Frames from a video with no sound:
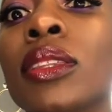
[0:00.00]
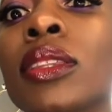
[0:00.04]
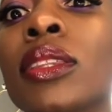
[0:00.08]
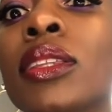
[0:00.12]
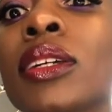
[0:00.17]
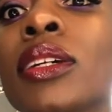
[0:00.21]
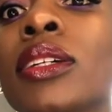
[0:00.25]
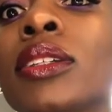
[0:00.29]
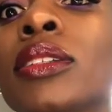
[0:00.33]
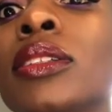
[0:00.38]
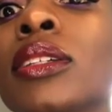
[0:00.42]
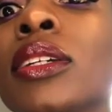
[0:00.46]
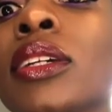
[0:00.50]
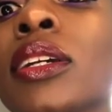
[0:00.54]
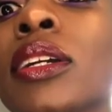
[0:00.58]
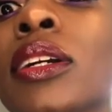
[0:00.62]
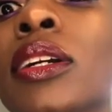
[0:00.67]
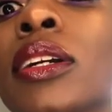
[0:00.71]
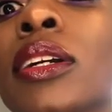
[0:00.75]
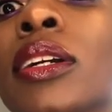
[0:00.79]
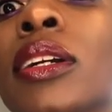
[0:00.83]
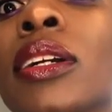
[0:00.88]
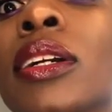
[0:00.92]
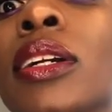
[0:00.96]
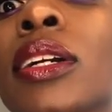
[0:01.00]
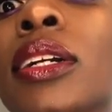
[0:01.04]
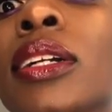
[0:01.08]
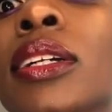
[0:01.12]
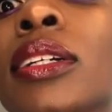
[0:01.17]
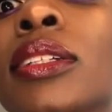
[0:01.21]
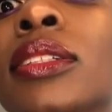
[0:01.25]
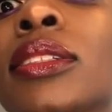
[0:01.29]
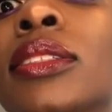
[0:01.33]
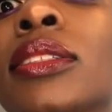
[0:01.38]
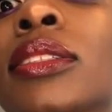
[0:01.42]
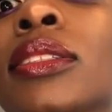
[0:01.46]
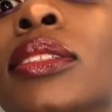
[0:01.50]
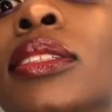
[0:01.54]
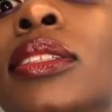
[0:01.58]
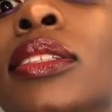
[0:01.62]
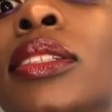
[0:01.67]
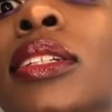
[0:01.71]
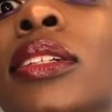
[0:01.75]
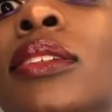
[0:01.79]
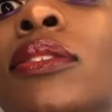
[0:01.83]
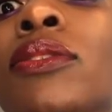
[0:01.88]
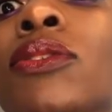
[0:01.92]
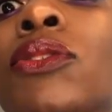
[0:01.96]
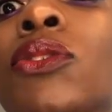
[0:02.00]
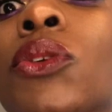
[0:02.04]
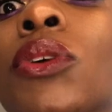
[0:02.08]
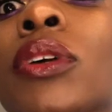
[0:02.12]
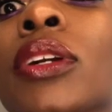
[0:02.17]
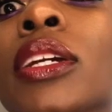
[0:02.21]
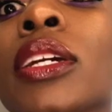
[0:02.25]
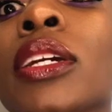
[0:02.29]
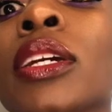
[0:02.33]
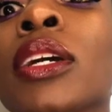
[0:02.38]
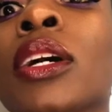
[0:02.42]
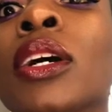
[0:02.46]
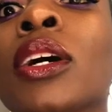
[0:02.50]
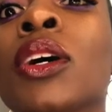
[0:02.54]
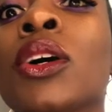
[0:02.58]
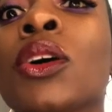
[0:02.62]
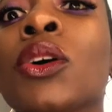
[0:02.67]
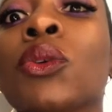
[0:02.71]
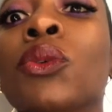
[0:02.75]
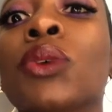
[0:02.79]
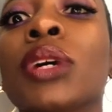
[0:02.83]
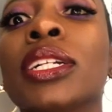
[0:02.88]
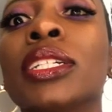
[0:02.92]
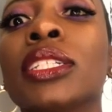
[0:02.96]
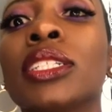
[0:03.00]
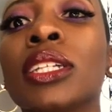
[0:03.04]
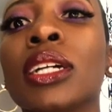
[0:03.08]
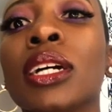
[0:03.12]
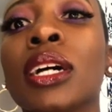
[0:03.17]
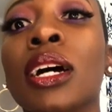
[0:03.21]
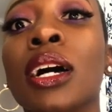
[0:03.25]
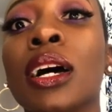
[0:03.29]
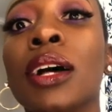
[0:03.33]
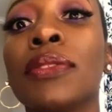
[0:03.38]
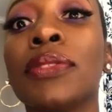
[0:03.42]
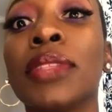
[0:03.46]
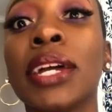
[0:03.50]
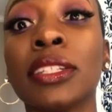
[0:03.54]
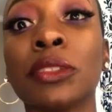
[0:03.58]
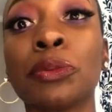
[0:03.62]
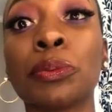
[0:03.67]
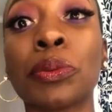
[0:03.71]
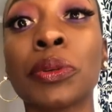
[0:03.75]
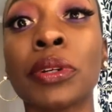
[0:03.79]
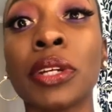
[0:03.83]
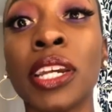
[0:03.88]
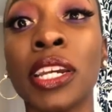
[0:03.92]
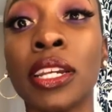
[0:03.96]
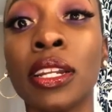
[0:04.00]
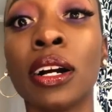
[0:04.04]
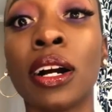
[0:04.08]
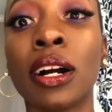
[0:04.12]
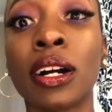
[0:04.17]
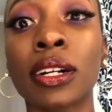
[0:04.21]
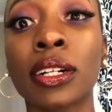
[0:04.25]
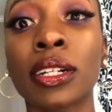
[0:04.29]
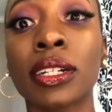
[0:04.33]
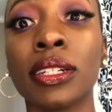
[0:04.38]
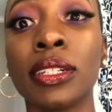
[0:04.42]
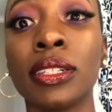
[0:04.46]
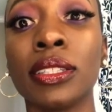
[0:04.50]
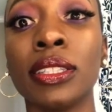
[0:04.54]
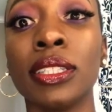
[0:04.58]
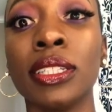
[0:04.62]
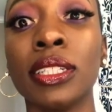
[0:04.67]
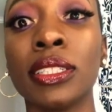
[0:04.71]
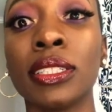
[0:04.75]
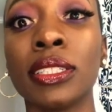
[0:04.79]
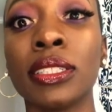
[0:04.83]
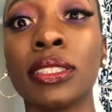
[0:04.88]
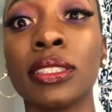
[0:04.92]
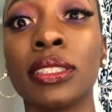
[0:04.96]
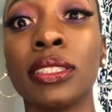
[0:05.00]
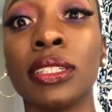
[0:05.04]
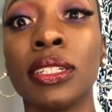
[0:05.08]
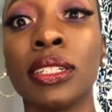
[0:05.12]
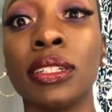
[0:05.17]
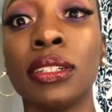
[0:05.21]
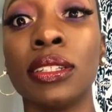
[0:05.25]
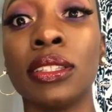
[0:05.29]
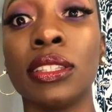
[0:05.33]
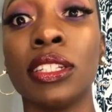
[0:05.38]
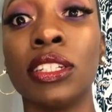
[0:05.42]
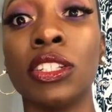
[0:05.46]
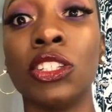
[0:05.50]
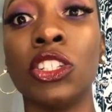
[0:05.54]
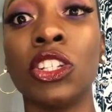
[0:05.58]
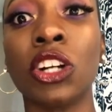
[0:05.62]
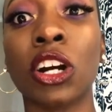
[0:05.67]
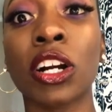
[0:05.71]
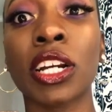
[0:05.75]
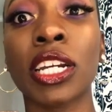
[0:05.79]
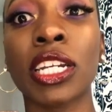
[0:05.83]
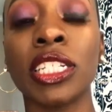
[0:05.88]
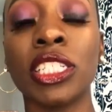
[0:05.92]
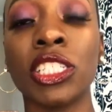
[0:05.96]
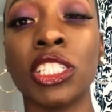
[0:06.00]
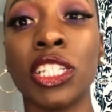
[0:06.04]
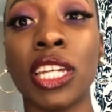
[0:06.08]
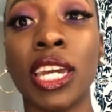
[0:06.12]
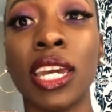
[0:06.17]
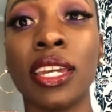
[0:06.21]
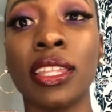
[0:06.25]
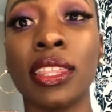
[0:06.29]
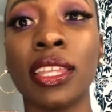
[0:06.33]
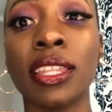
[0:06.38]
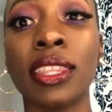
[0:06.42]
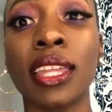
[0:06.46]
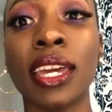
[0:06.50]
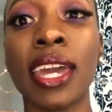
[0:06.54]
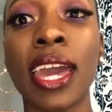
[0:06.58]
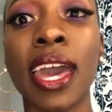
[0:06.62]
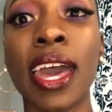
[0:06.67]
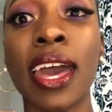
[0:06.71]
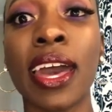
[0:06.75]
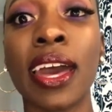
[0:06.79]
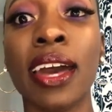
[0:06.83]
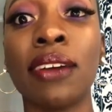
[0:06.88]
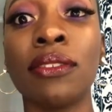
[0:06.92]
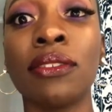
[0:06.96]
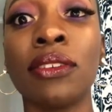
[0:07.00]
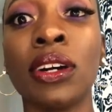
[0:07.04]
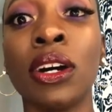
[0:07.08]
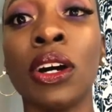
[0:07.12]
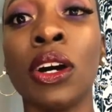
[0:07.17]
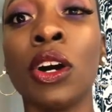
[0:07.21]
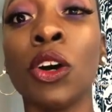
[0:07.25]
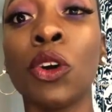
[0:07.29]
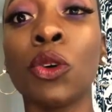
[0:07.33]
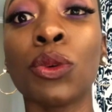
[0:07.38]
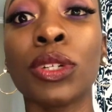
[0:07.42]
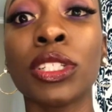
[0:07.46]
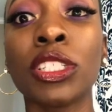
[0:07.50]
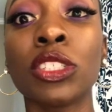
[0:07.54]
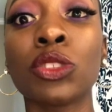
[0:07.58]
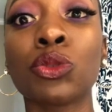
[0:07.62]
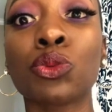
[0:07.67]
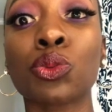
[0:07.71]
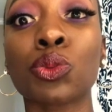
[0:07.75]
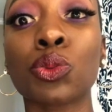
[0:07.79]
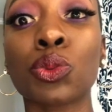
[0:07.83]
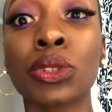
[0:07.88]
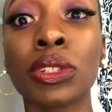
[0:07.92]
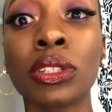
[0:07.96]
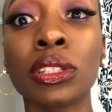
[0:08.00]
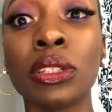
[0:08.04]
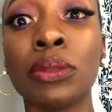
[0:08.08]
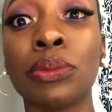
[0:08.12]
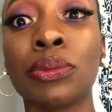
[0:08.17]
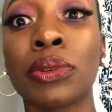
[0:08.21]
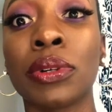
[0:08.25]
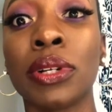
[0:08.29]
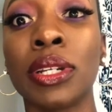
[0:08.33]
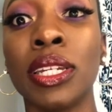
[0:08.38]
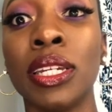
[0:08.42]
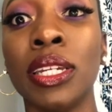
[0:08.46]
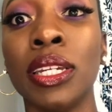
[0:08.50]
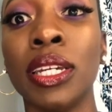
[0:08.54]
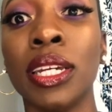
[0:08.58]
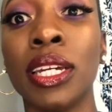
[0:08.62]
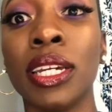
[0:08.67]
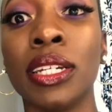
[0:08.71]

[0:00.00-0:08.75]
This here is D40, which that's pretty dark. This is the darkest shade that they have, which is really pretty.